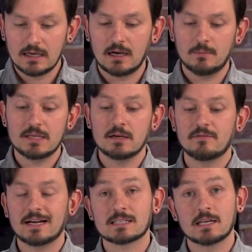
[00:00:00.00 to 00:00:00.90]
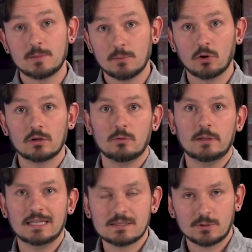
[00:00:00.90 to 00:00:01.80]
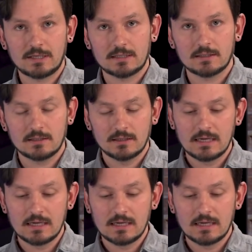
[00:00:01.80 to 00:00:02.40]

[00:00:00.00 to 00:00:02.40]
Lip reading: and the unvaccinated people are a little bit less protected.